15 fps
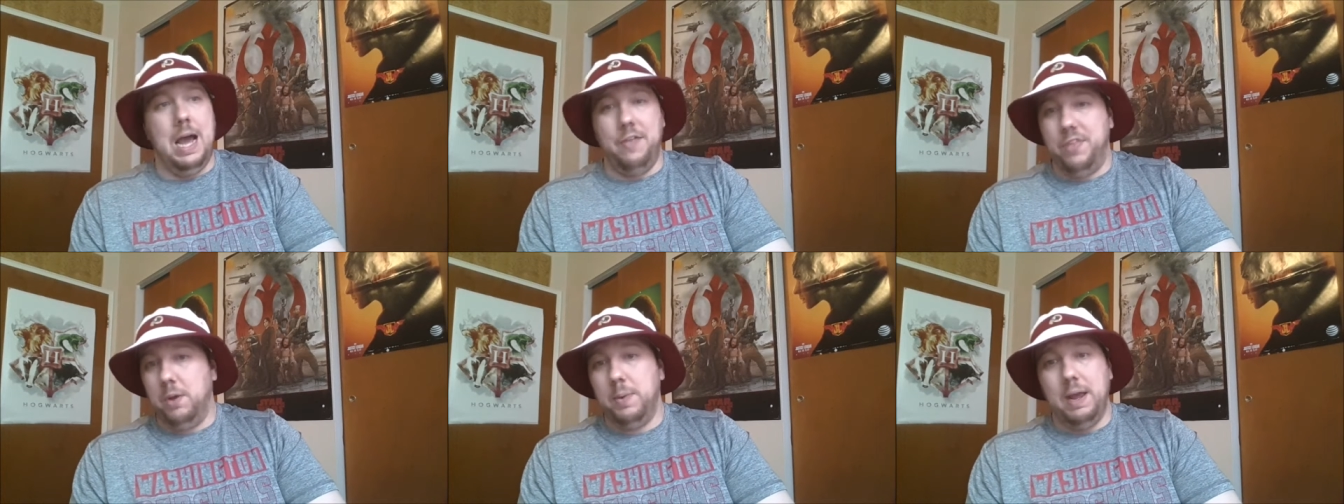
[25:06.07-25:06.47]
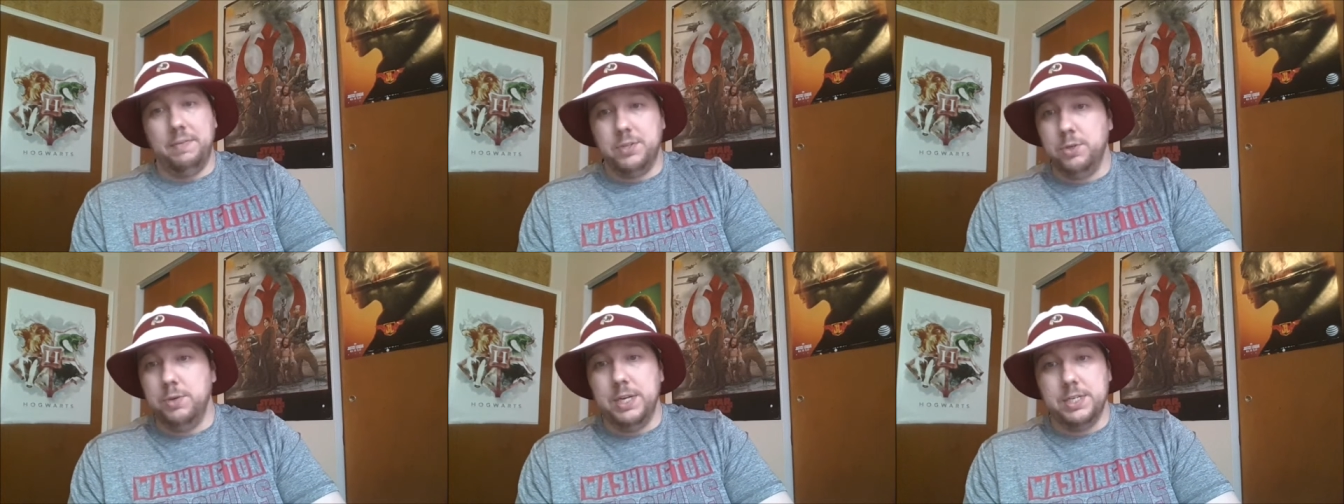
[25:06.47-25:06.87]
I think we
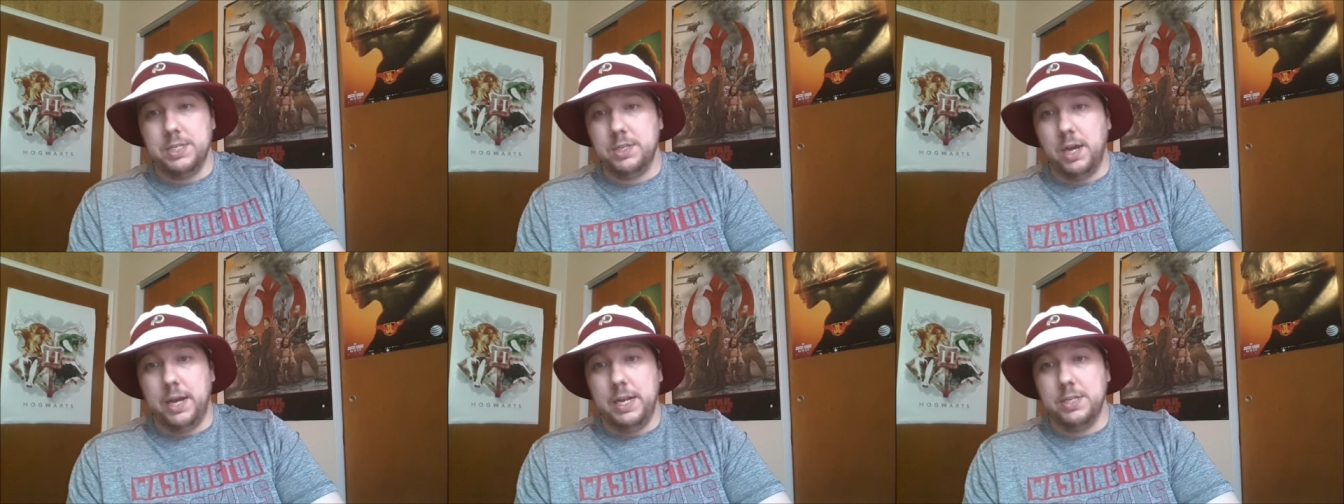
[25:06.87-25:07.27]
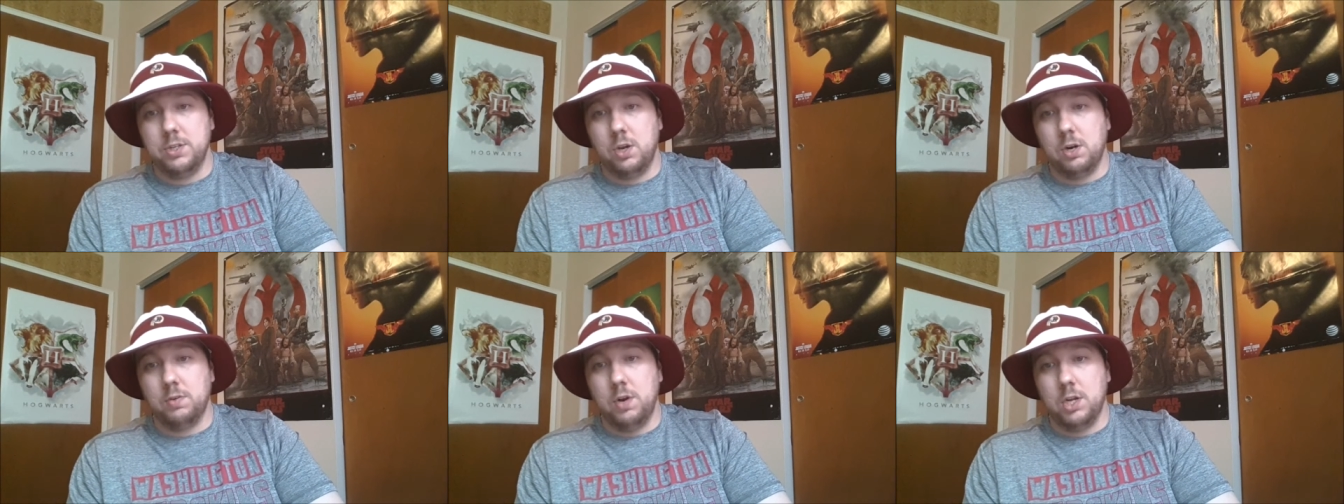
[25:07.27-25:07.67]
have 2 decent tight
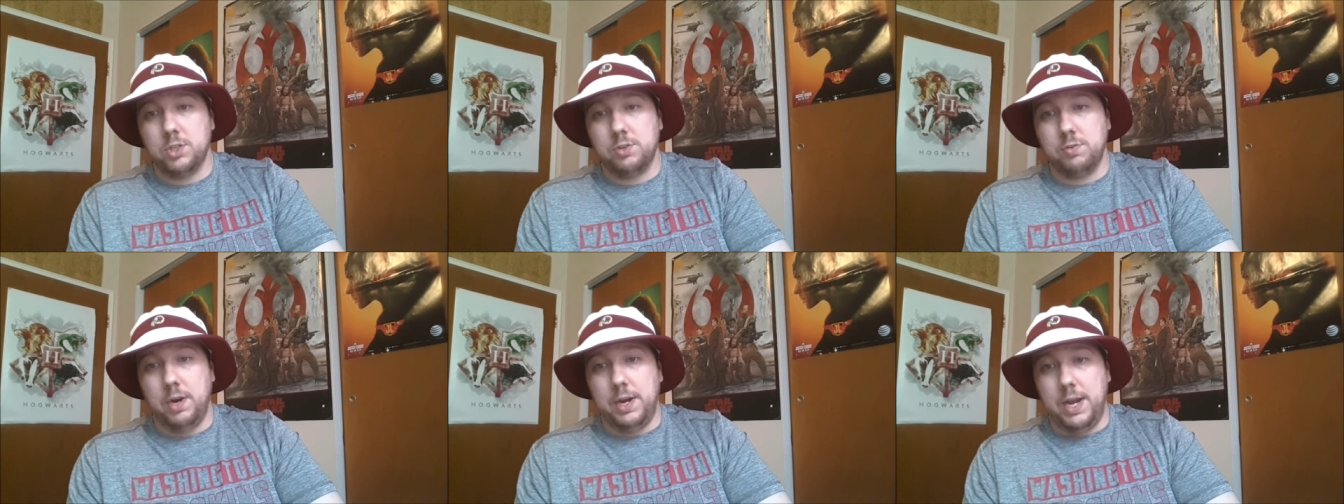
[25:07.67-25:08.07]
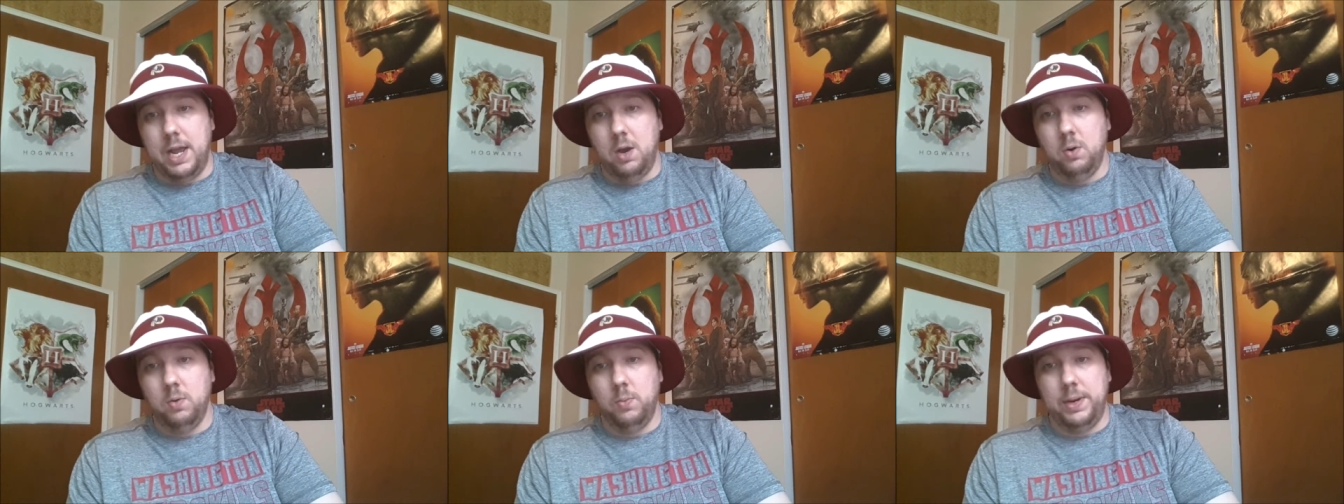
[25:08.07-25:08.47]
ends on our roster right
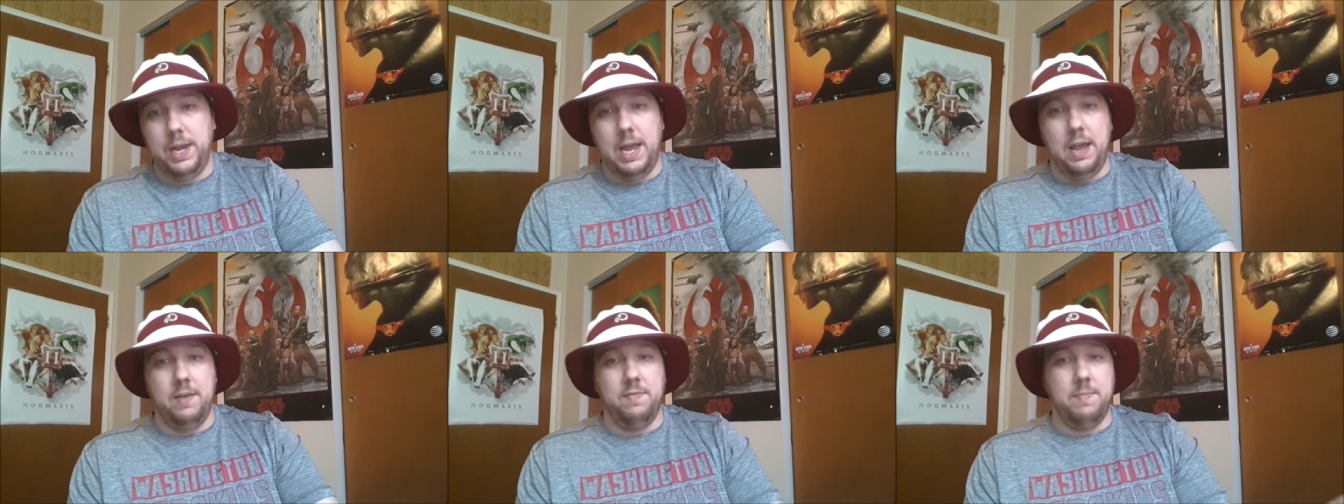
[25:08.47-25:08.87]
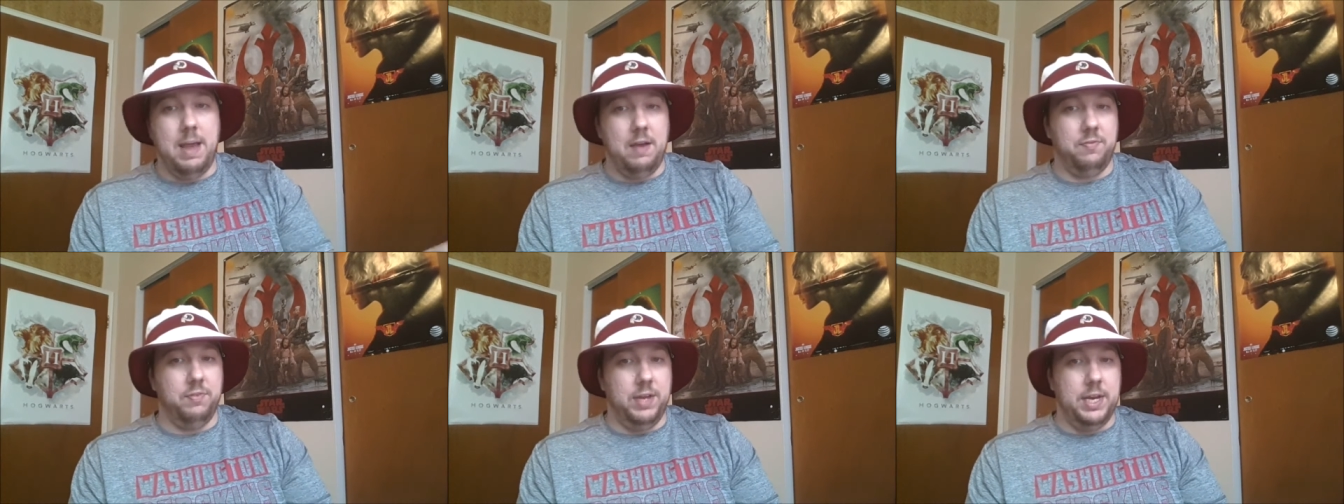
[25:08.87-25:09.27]
now. We have
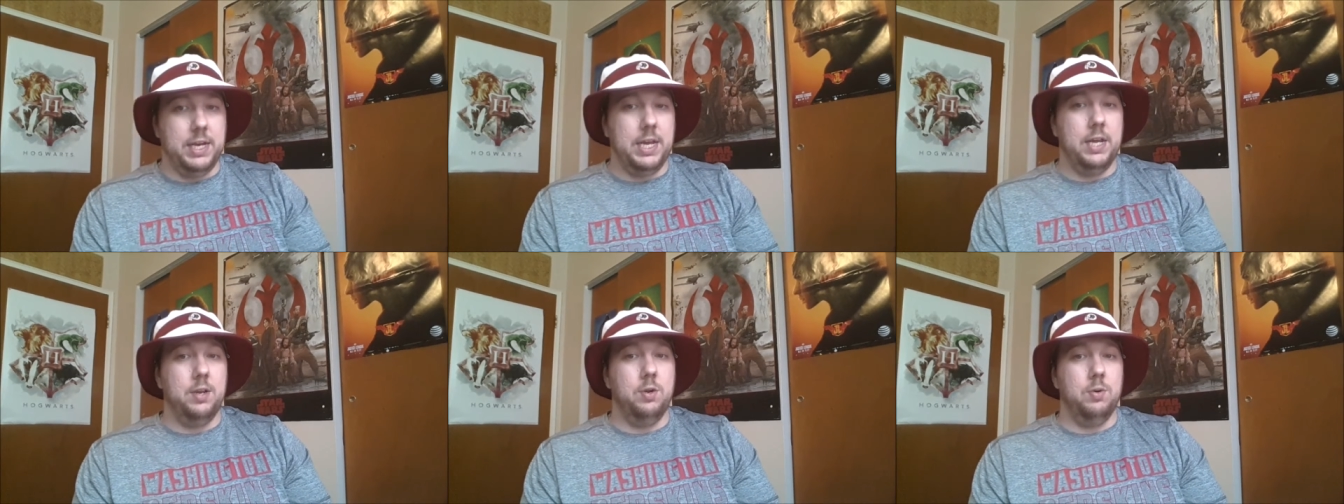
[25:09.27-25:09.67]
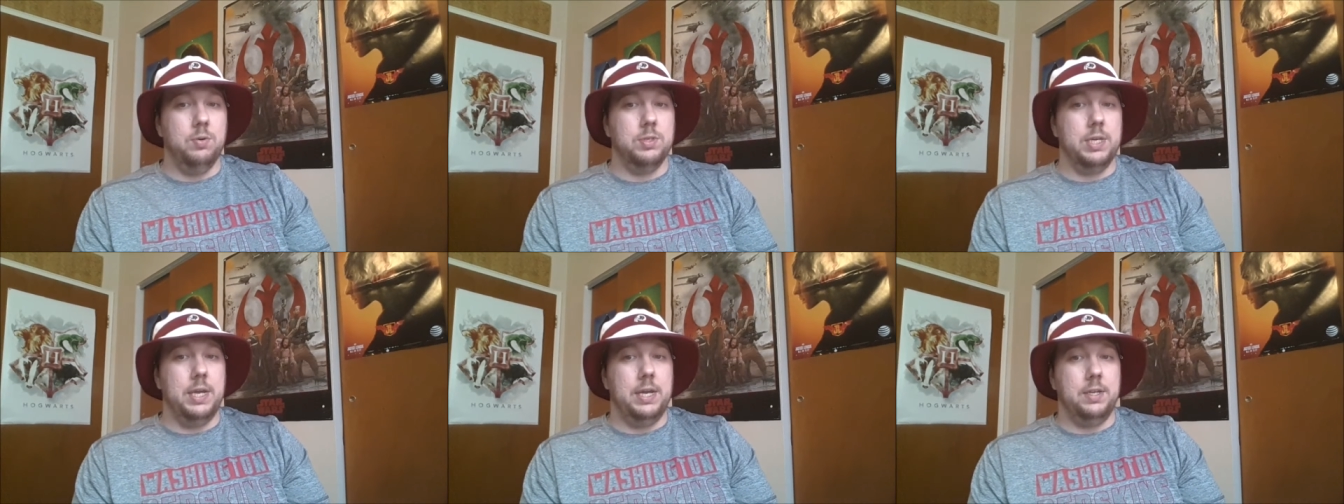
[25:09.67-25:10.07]
Matt Flanagan,
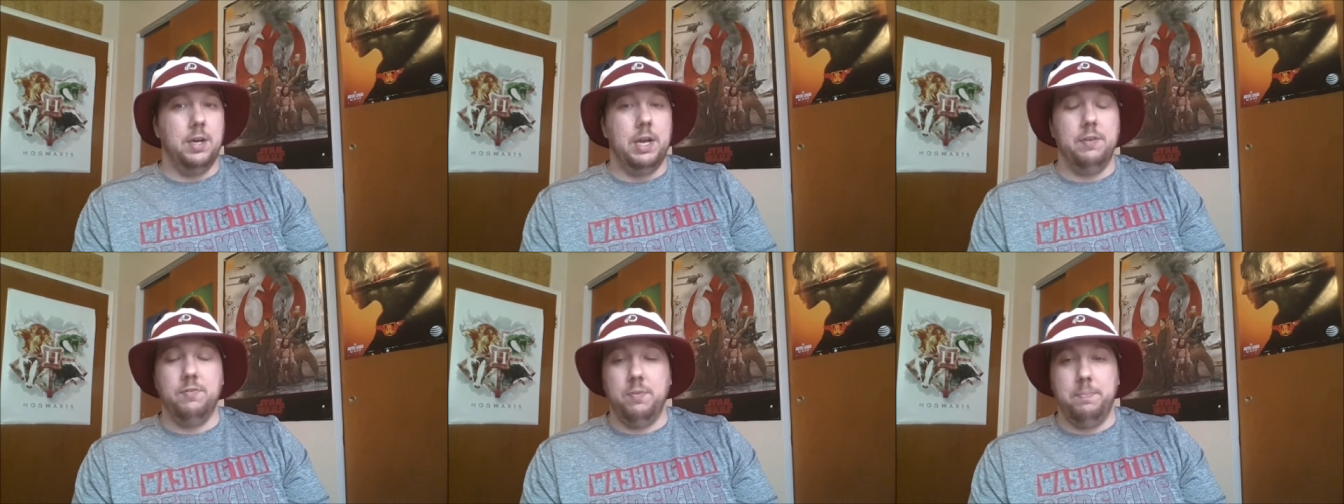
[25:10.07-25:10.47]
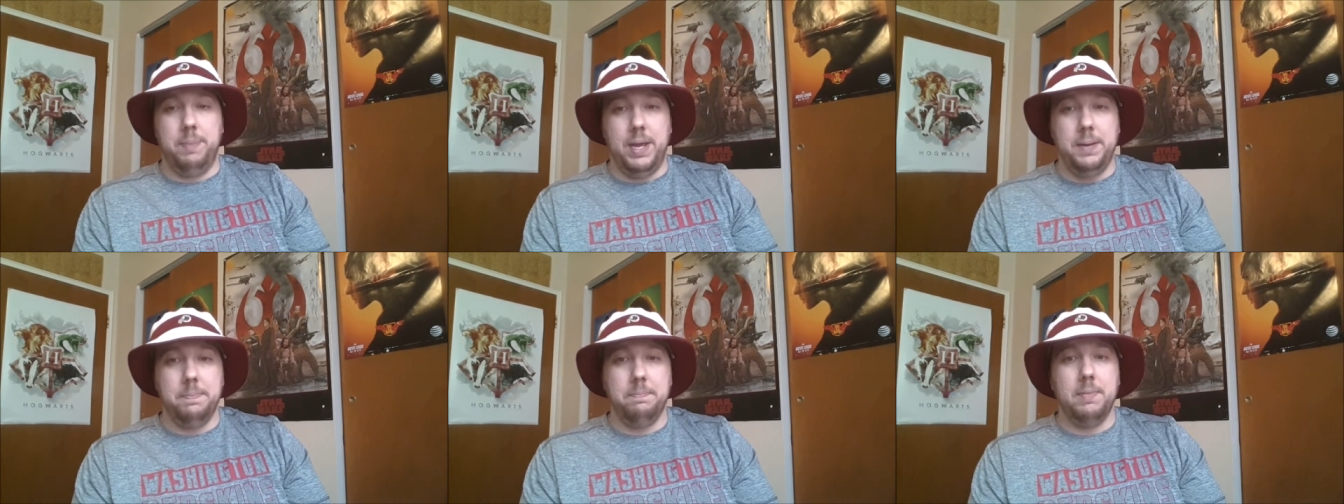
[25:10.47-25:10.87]
who is a tight end
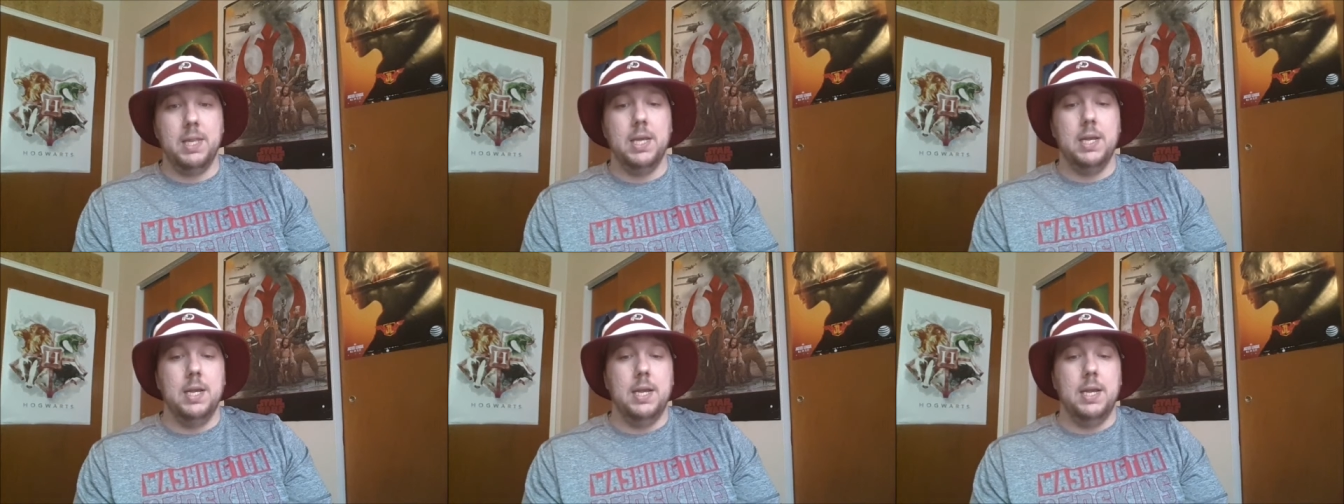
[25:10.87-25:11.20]
from Pitt,